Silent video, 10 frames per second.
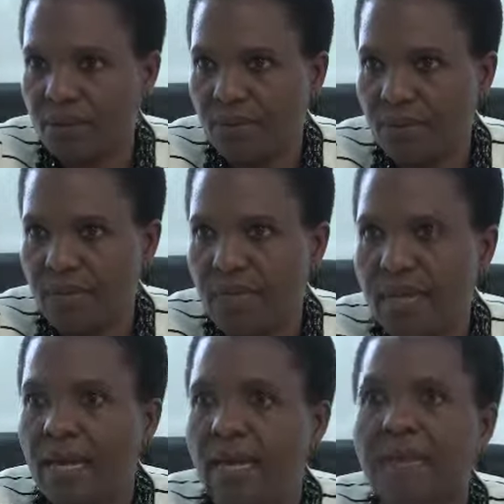using
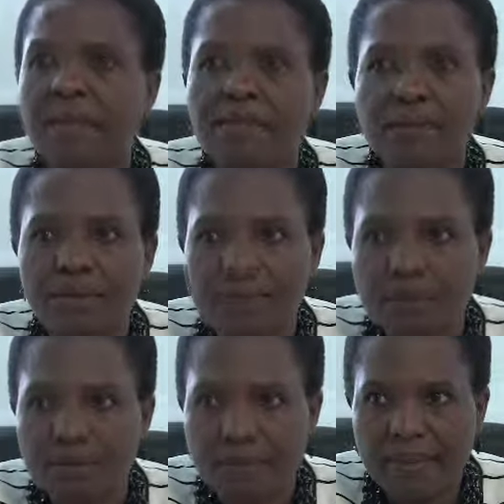has
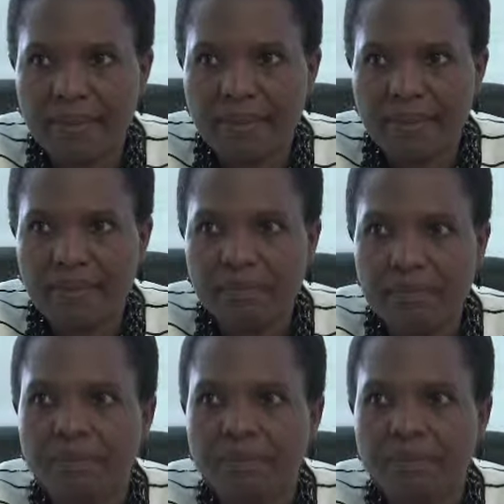increased dramatically.